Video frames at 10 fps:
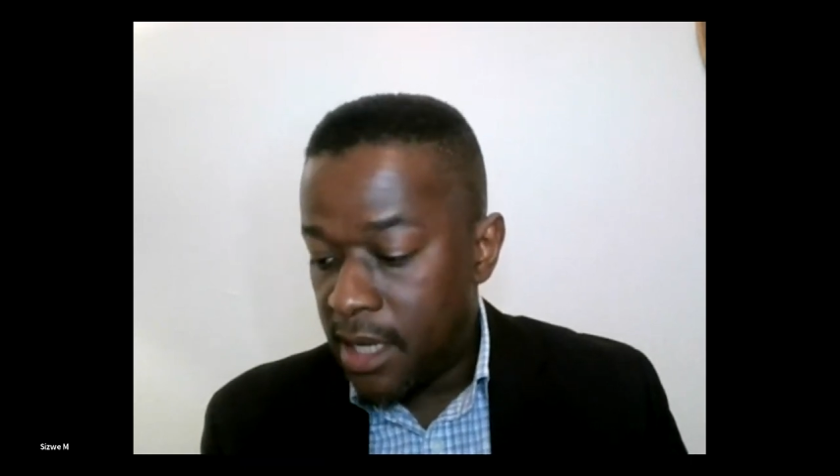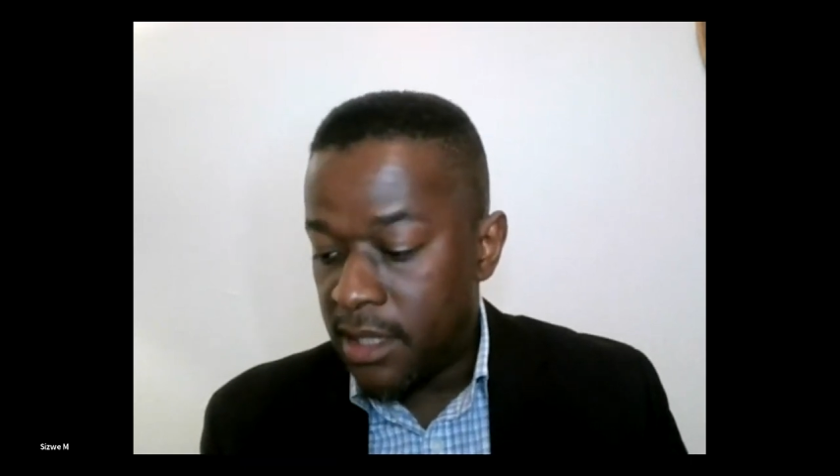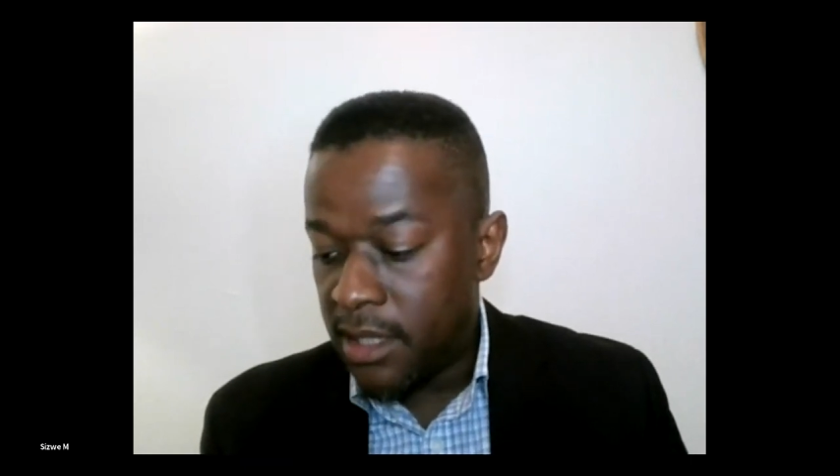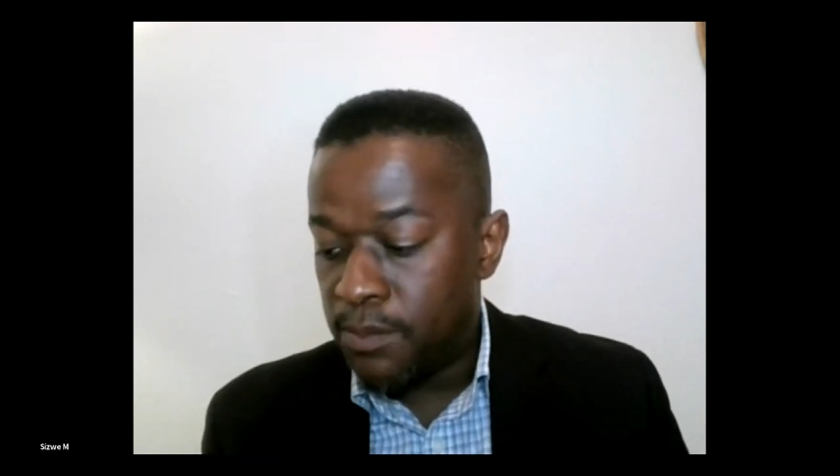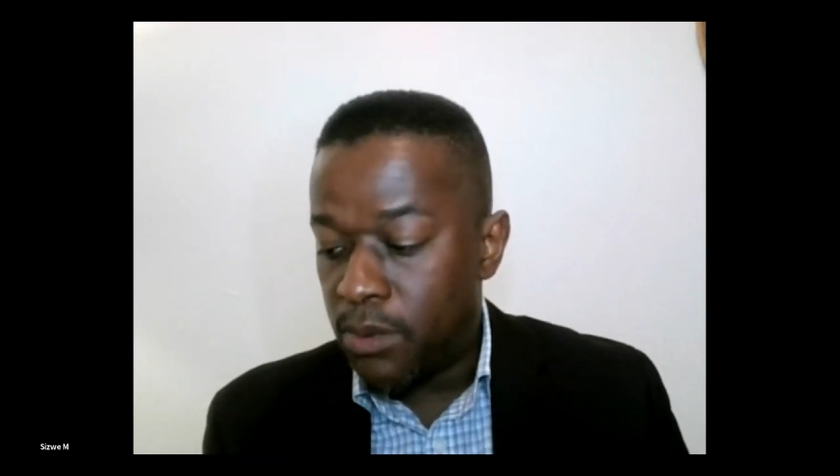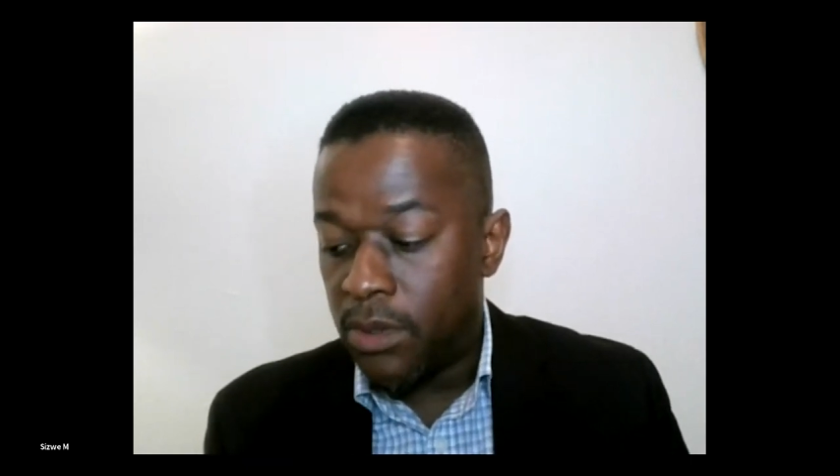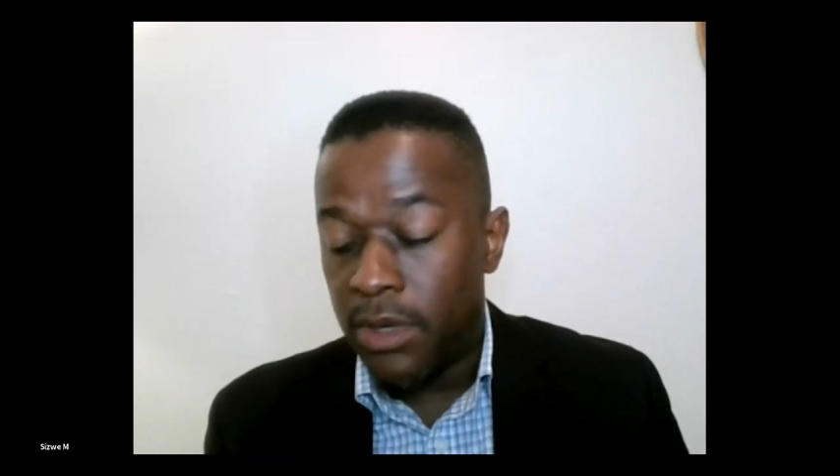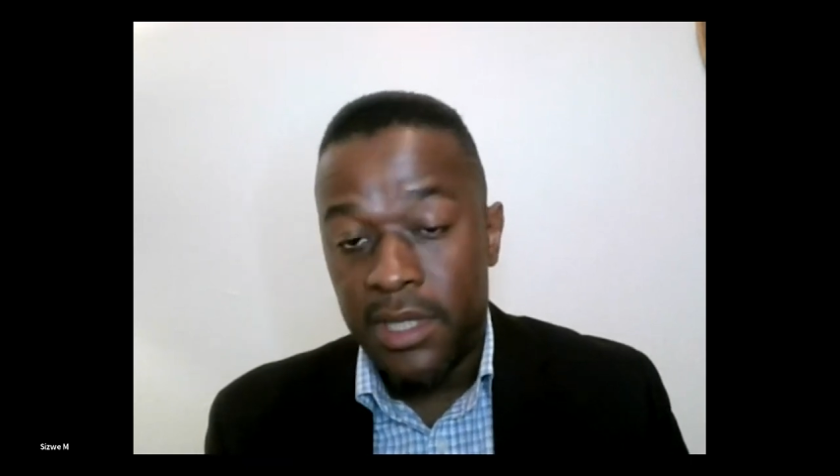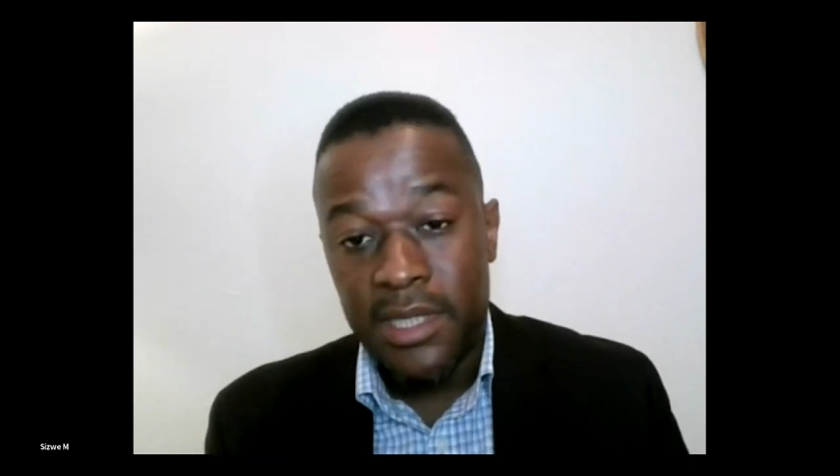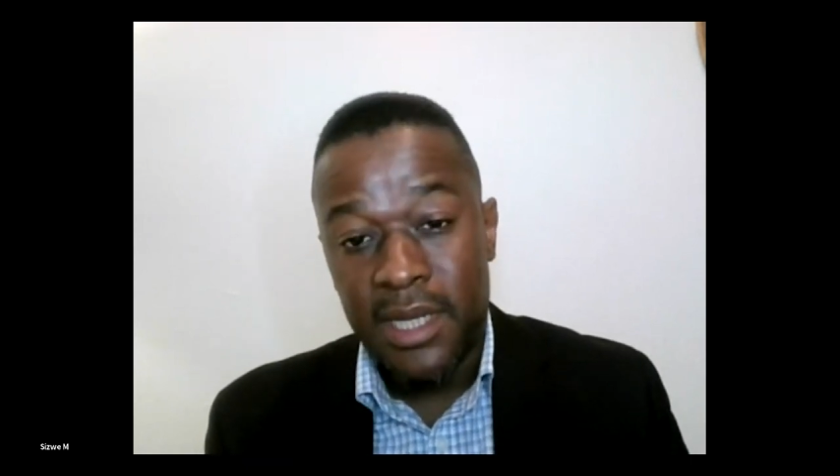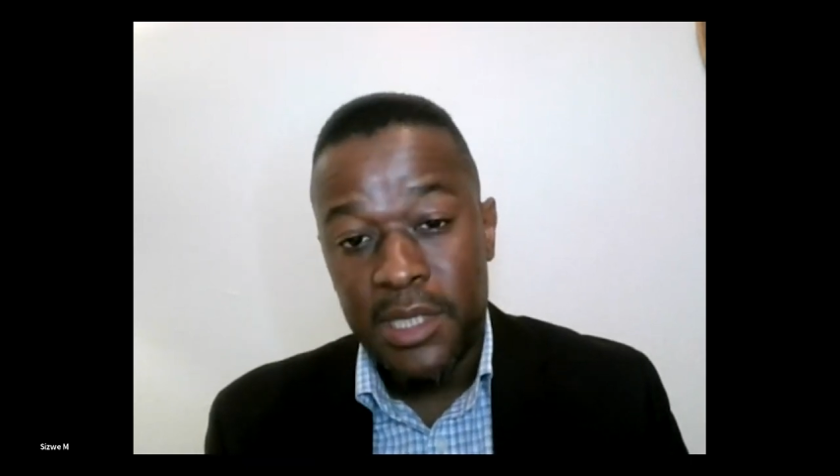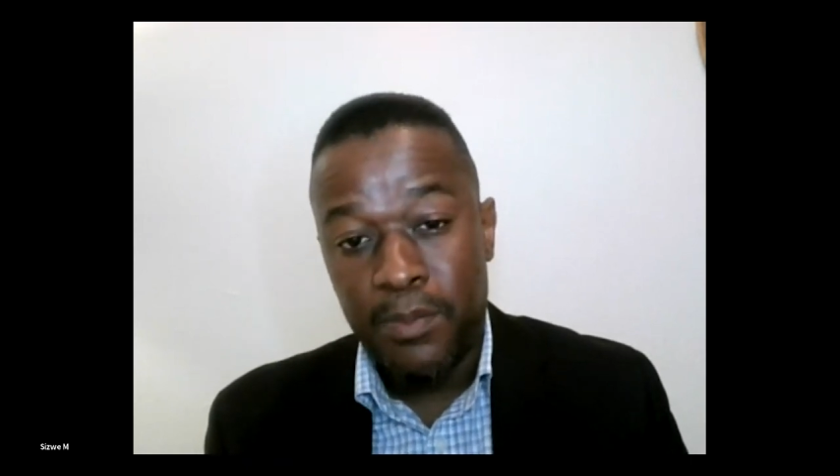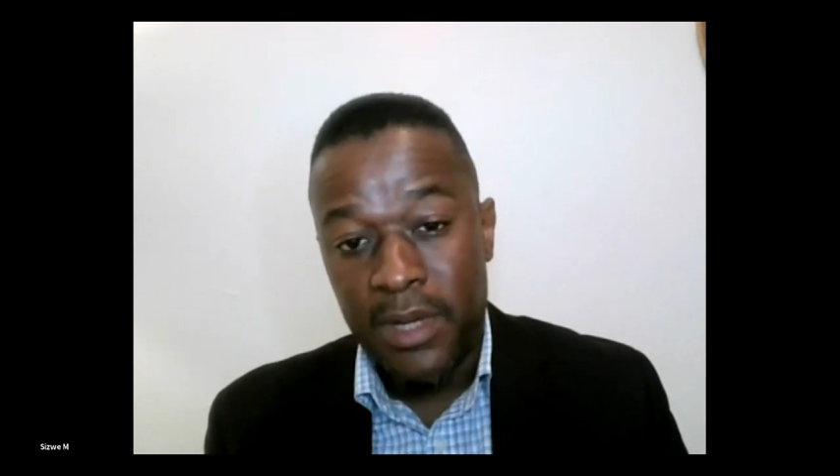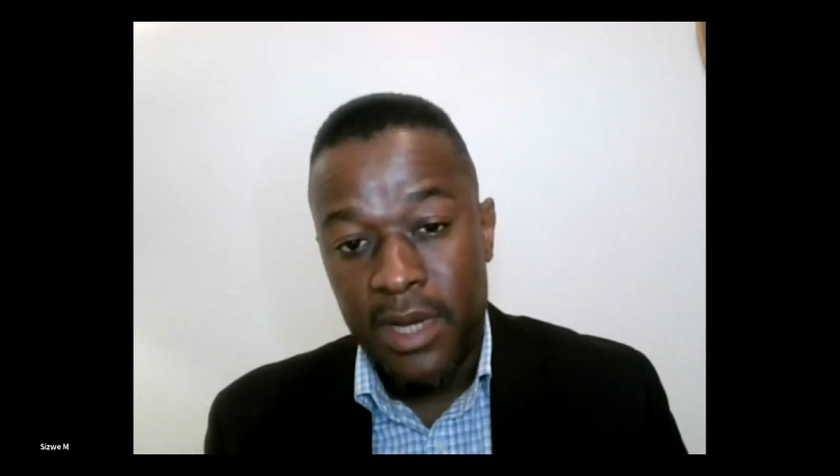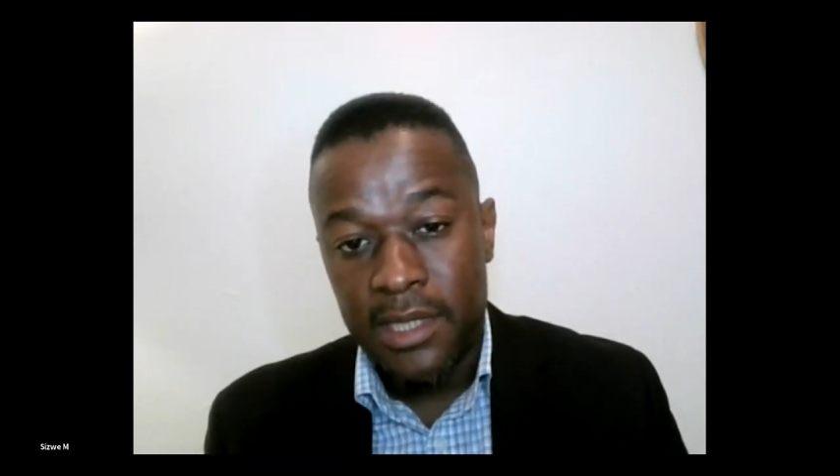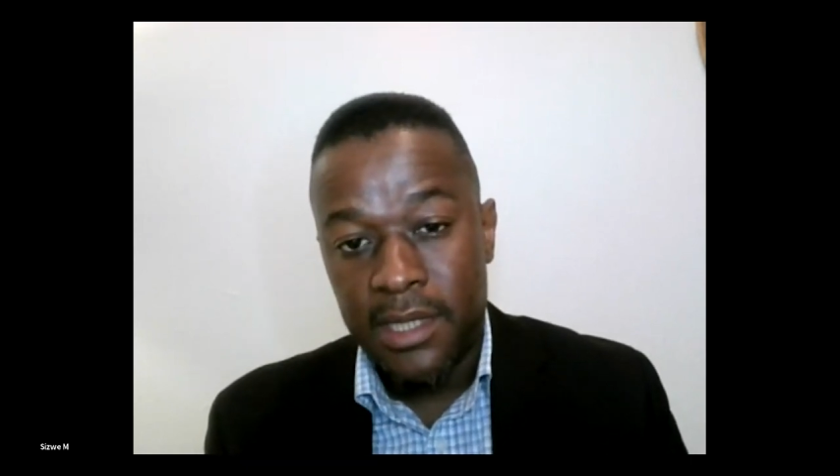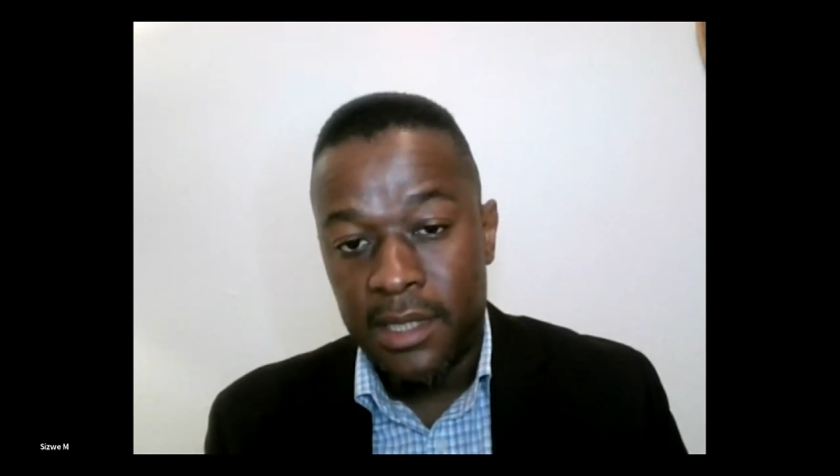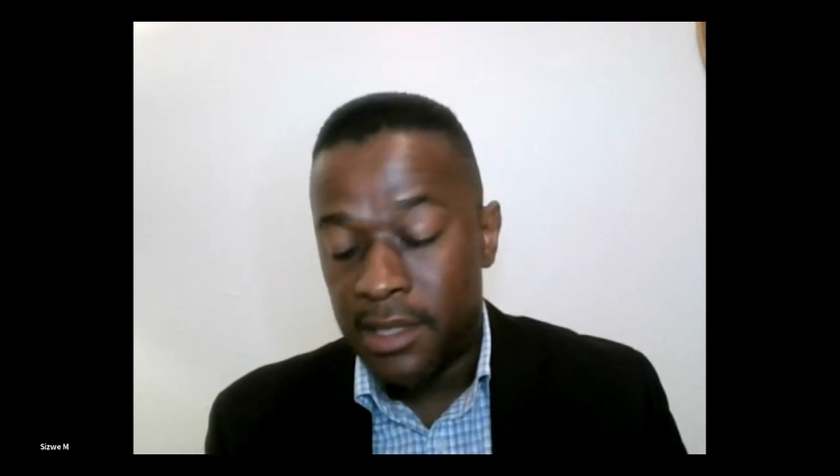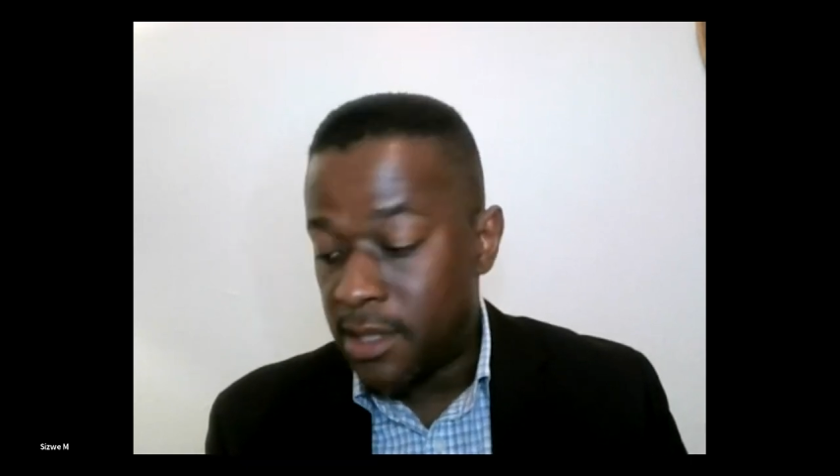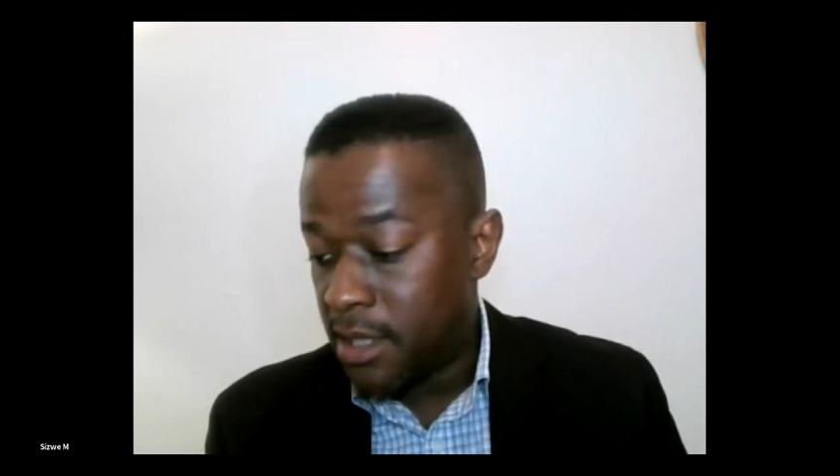his book on his
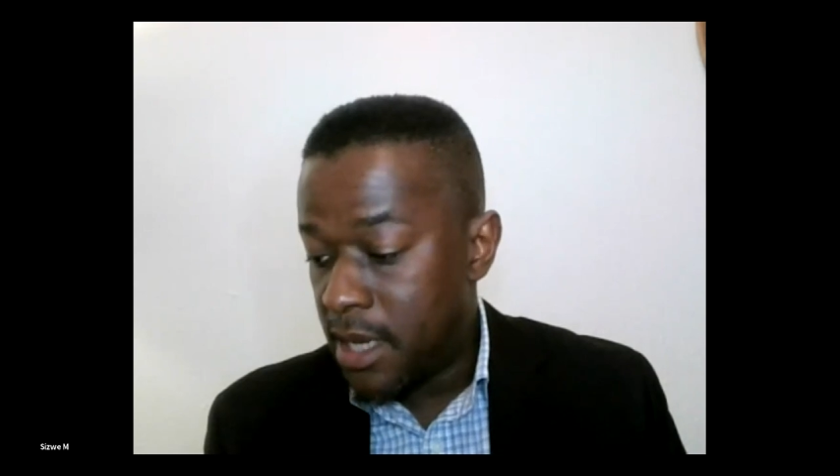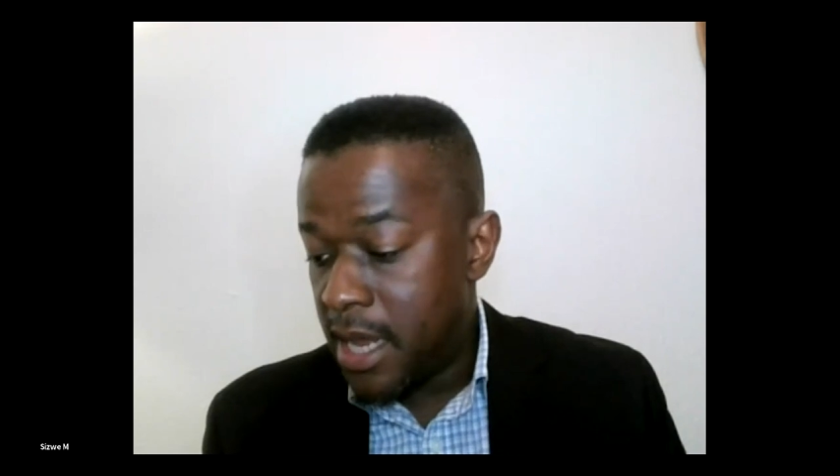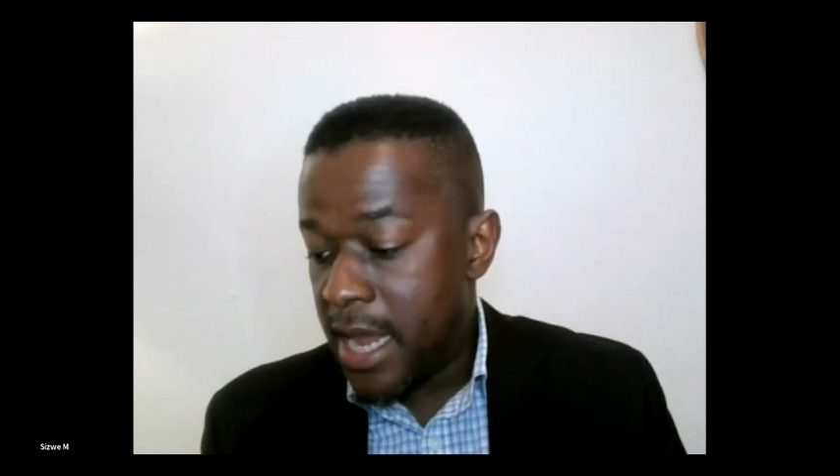experiences.